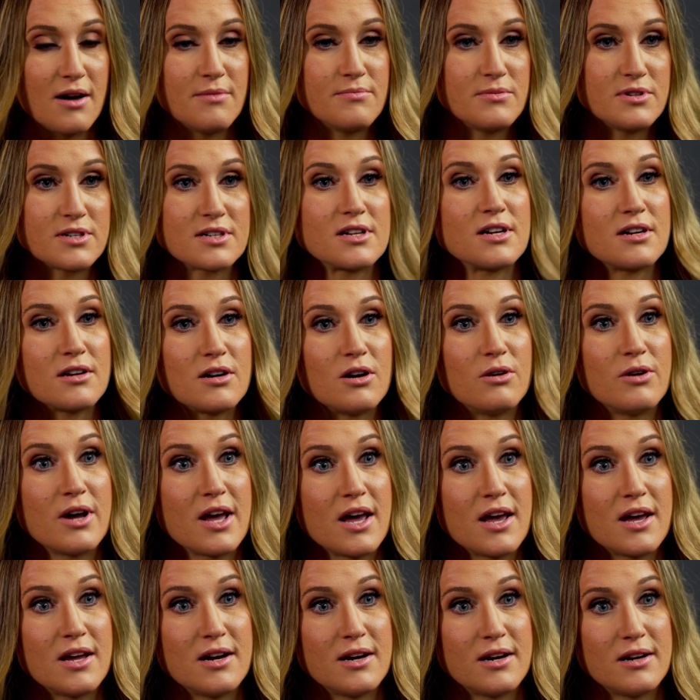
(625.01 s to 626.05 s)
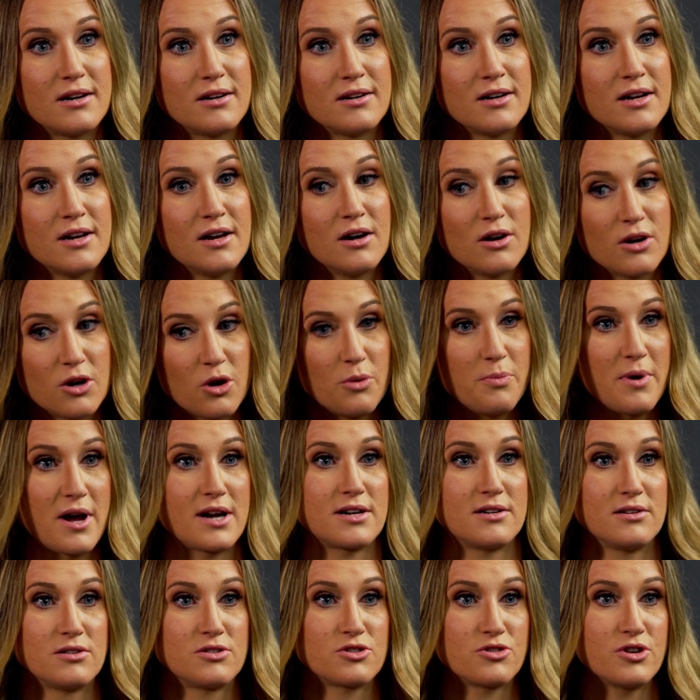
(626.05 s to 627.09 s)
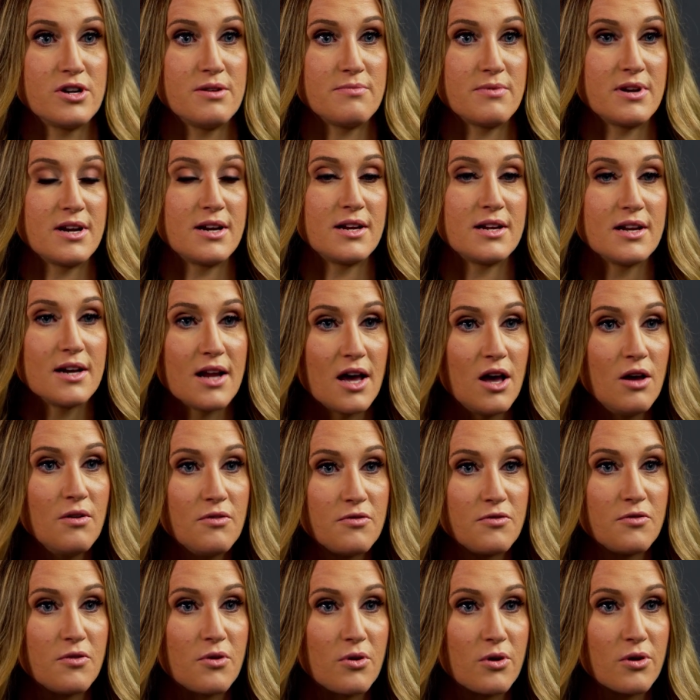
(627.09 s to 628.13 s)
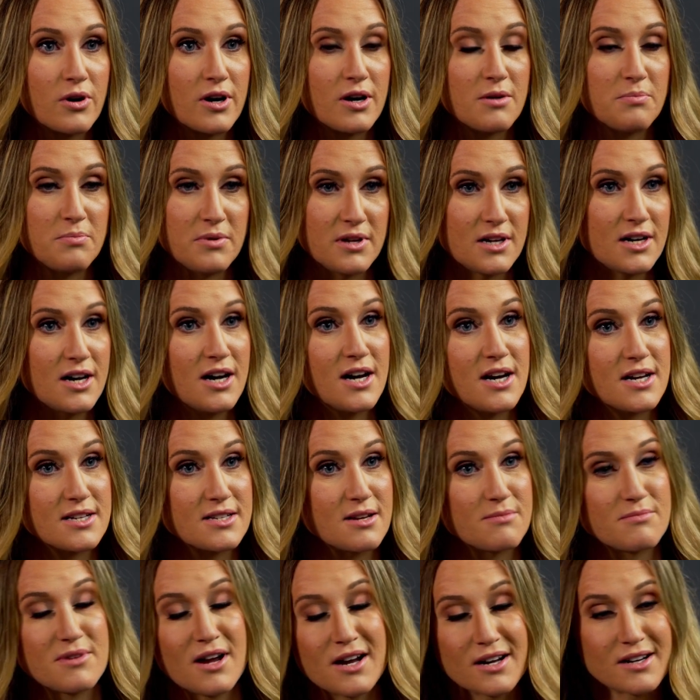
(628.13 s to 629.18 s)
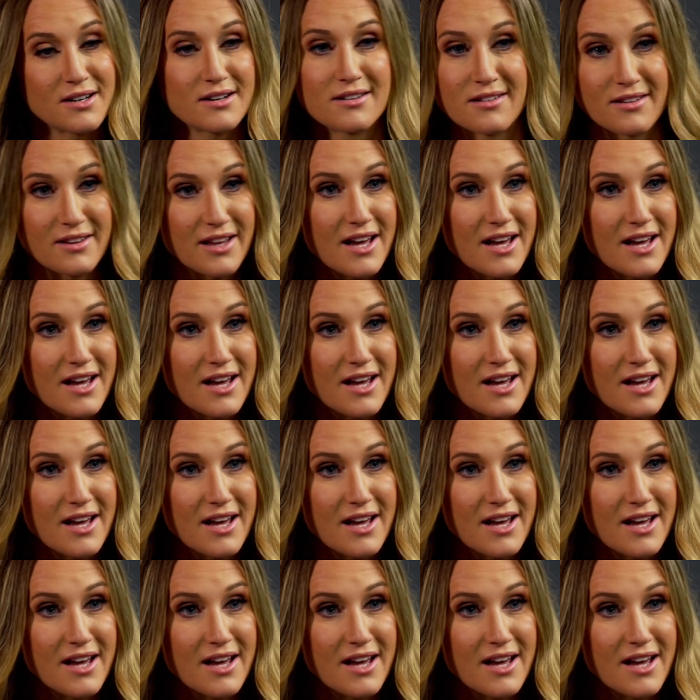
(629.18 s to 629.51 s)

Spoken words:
I'm just gonna go ahead and go back to treatment, get help for it, because I'm not gonna